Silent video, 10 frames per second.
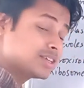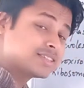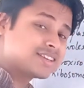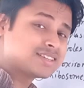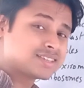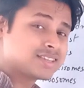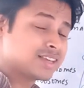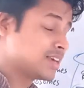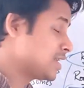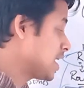
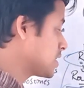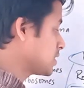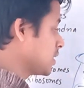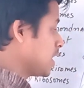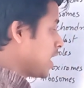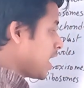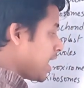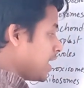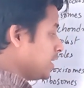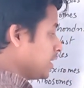synthesis. Yes.
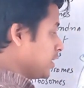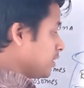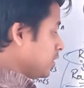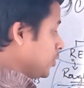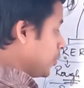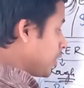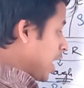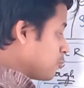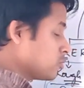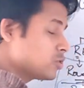And here no
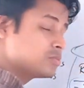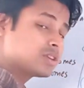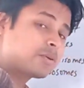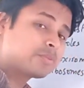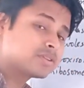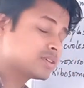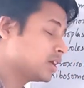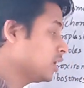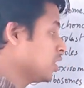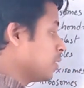ribosomes are
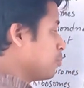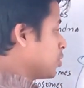present.